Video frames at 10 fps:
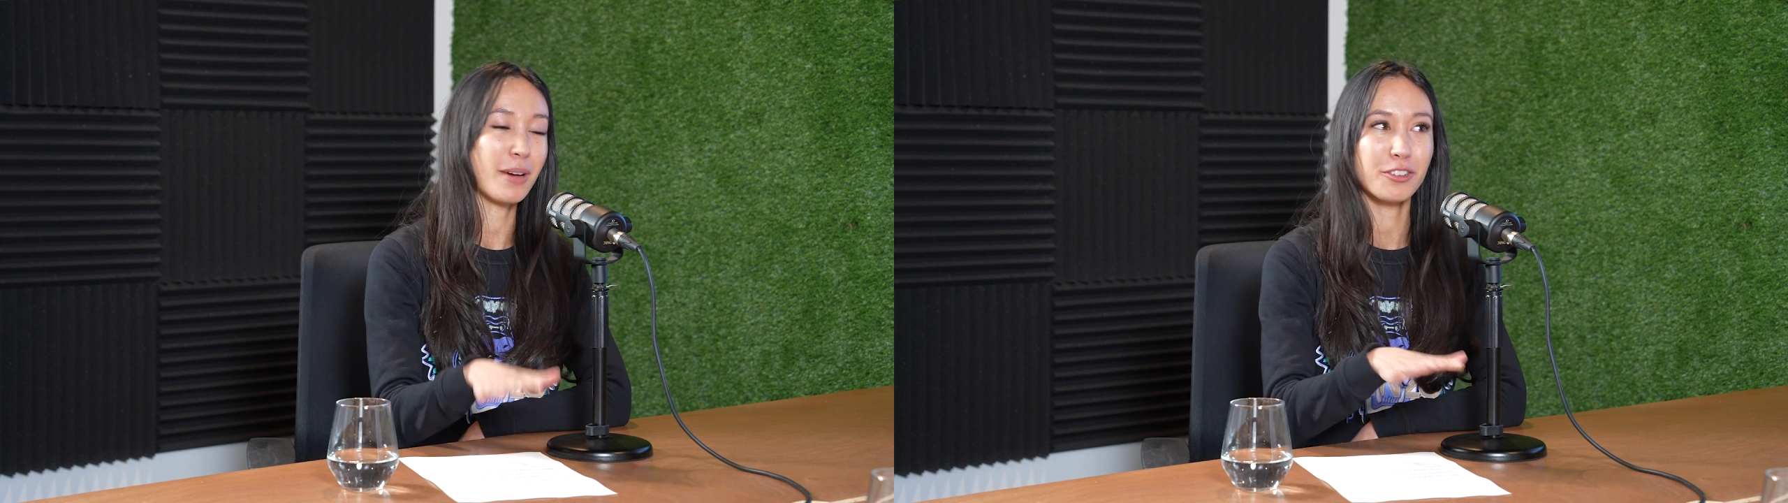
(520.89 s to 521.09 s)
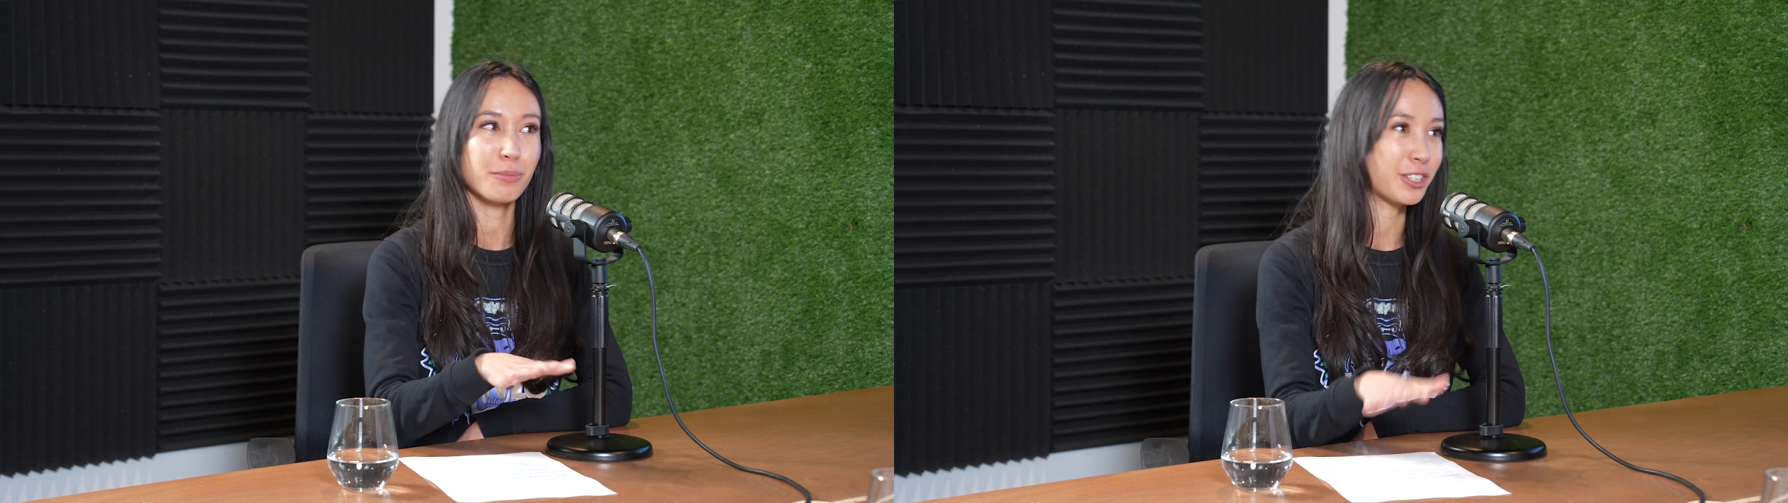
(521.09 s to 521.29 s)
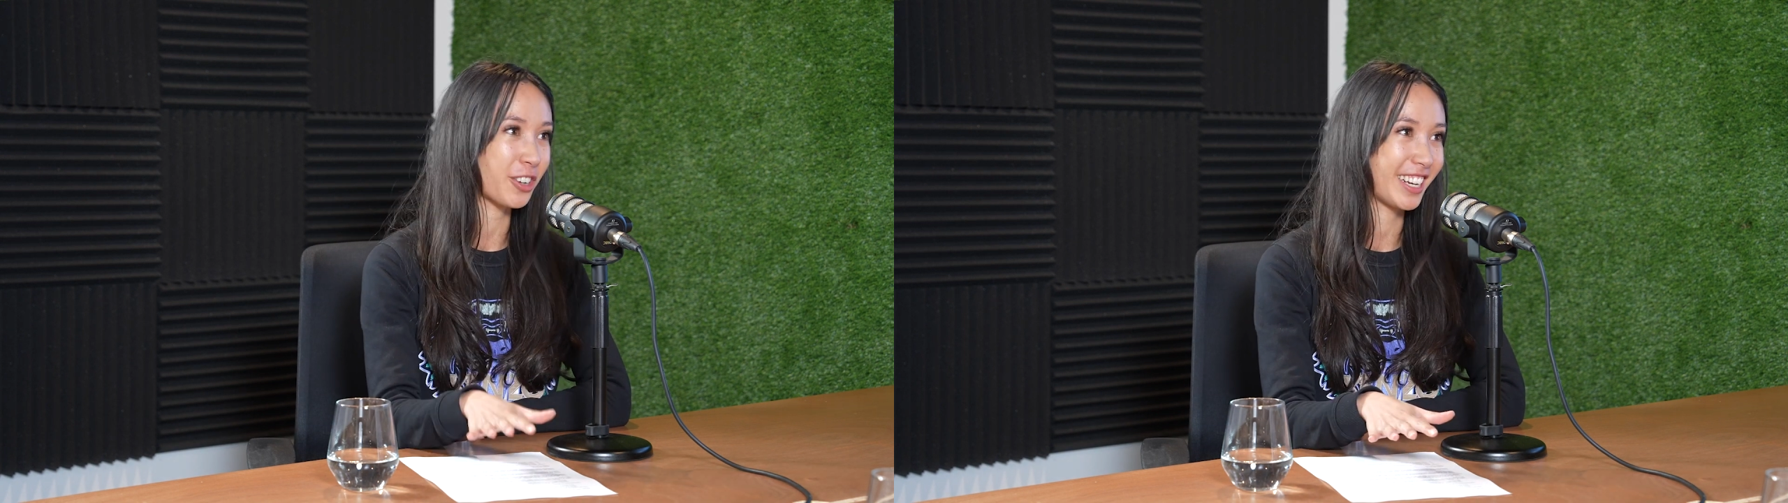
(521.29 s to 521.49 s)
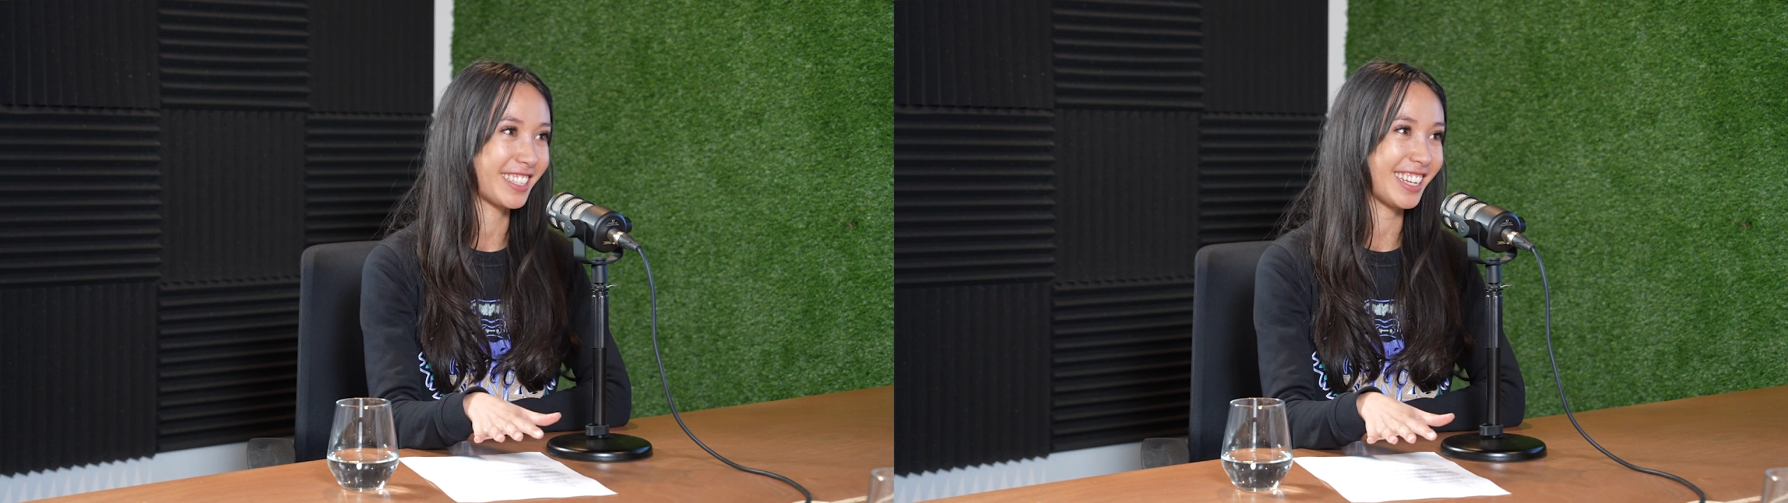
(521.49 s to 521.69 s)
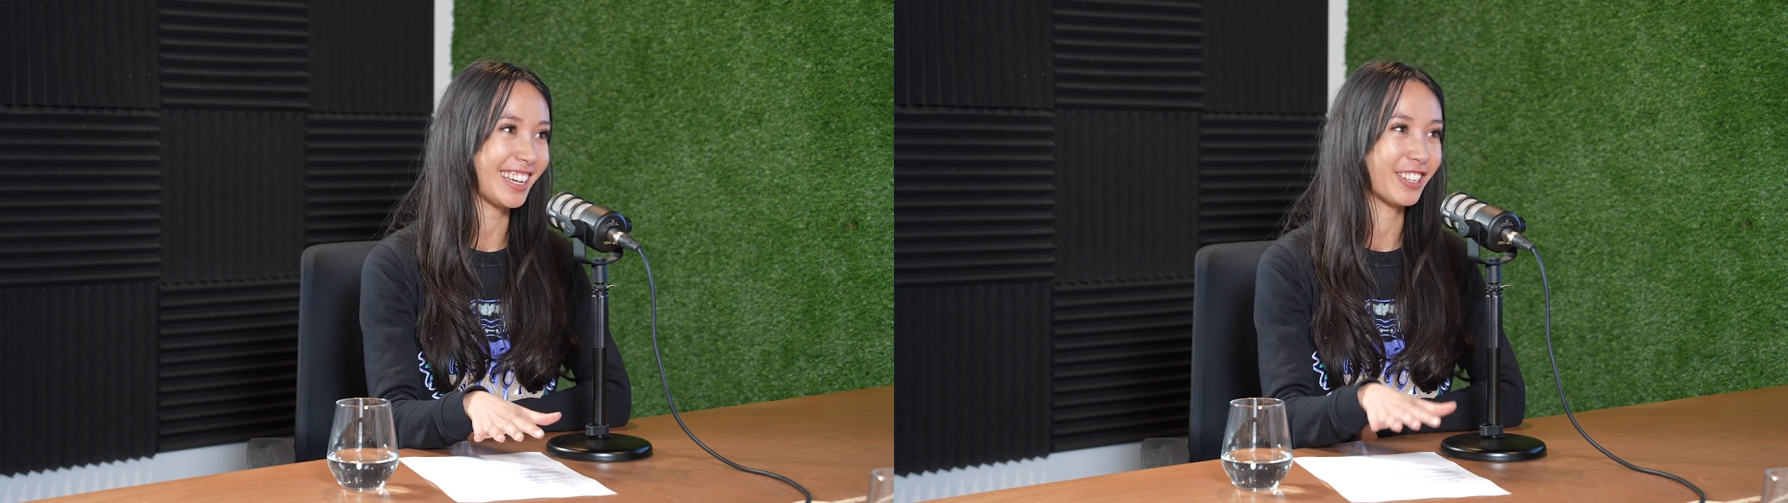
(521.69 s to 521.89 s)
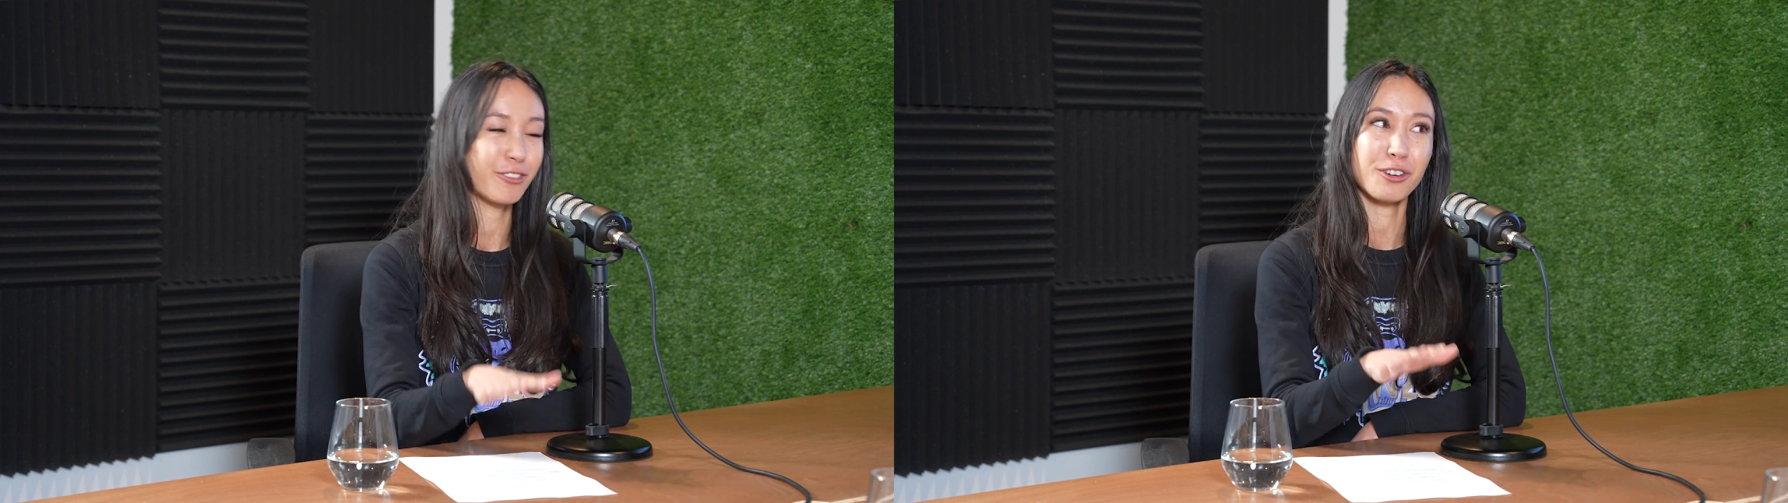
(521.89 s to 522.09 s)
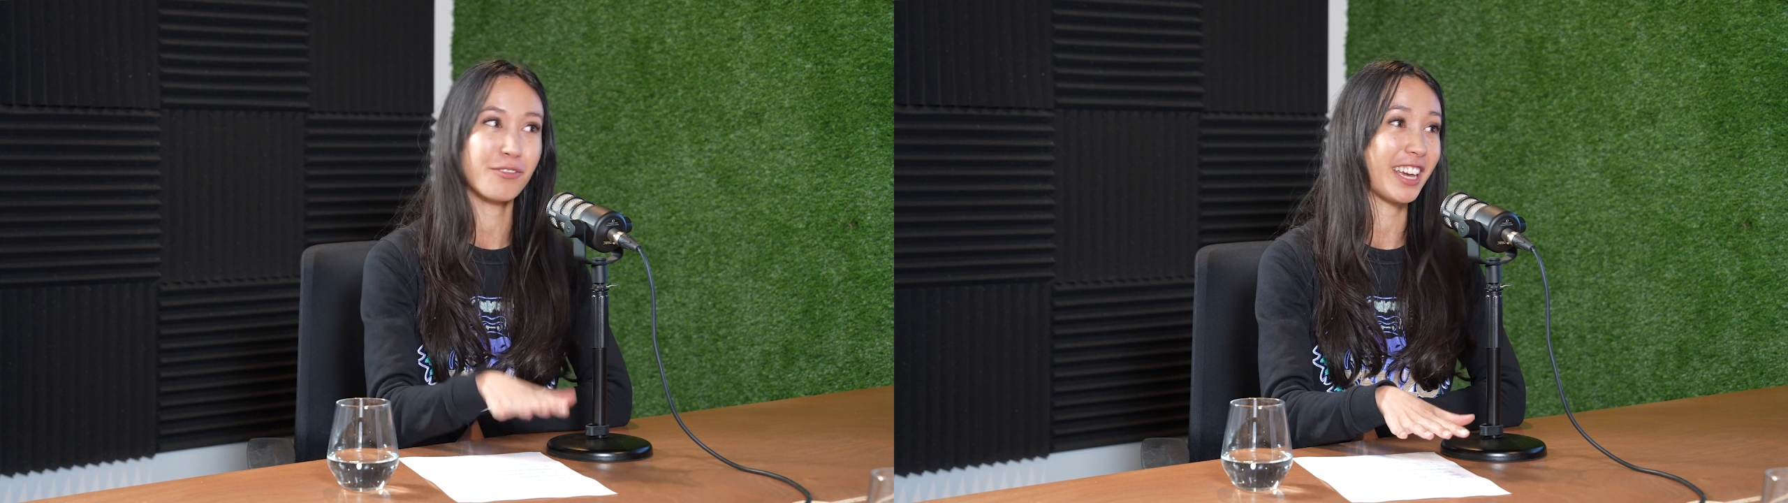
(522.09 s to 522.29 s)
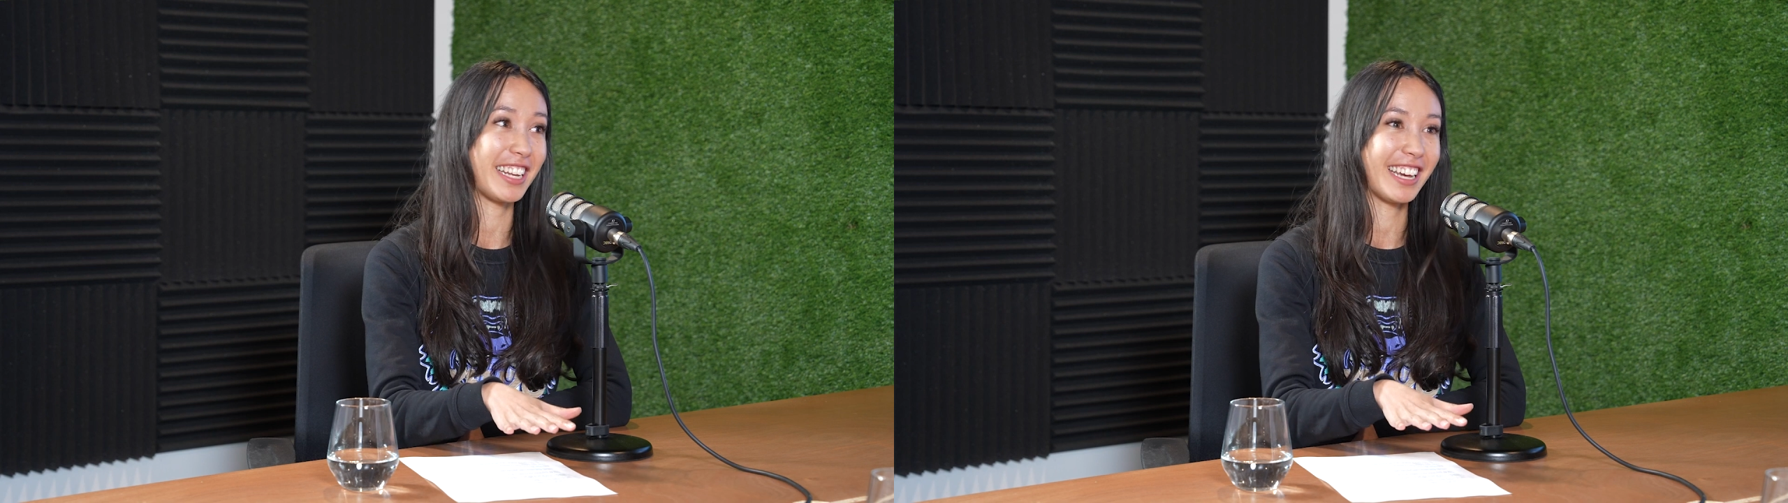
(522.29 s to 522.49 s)
might not be trendy or
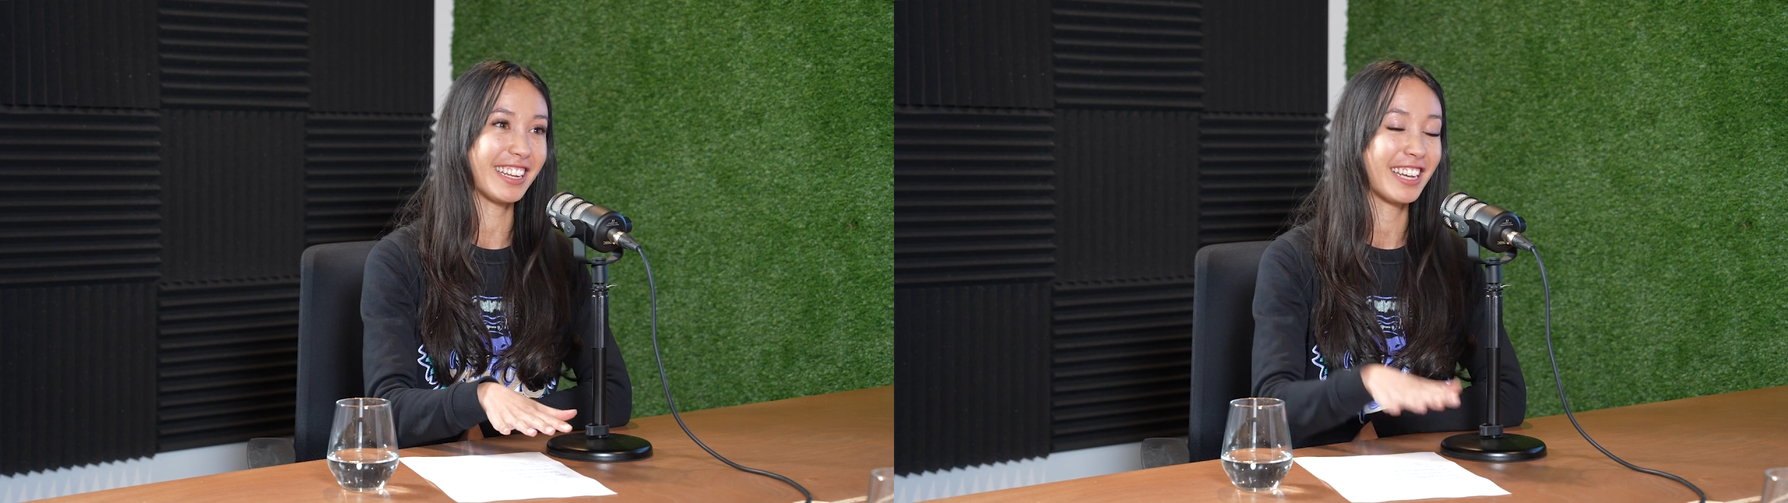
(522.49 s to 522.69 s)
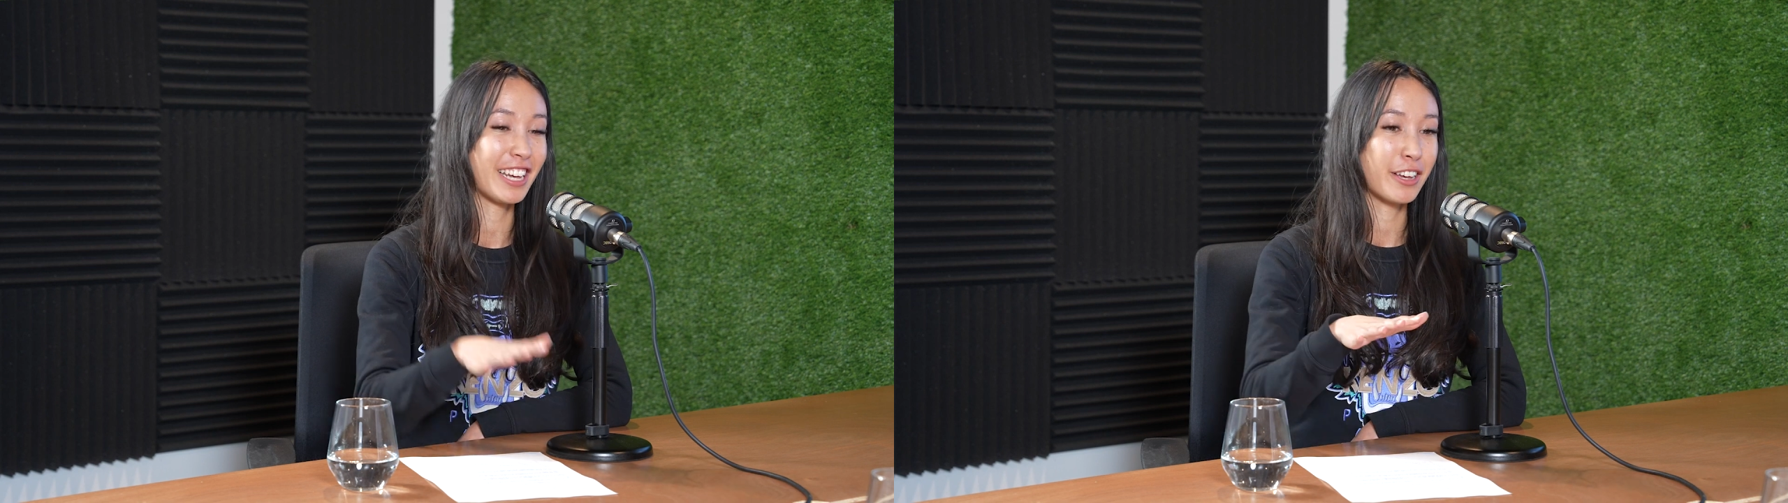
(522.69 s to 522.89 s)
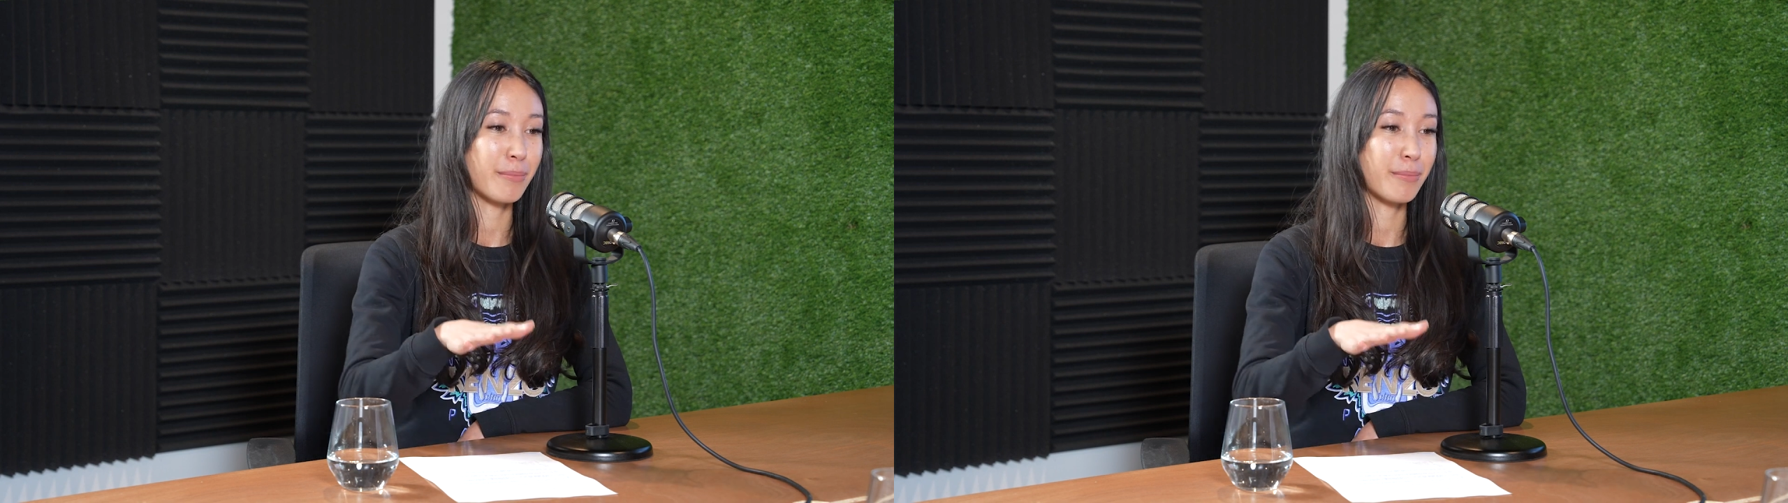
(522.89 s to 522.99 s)
convenient,